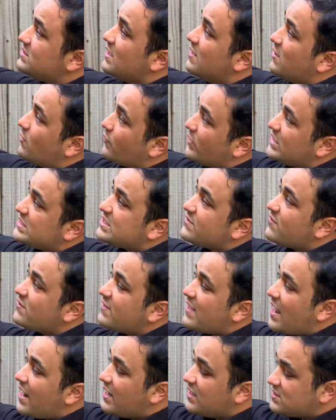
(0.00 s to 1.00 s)
And the reason for
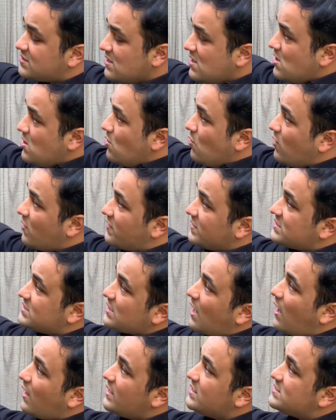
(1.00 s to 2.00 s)
that is, with the
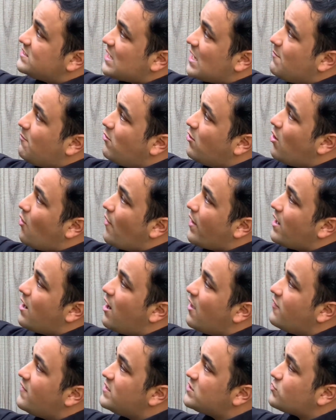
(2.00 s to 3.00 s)
solid sable going
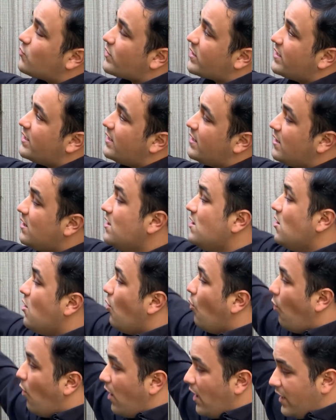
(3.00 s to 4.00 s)
on this, we're gonna,
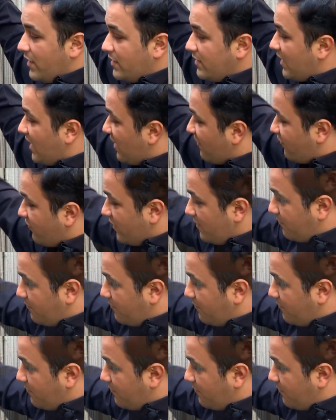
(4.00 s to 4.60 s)
every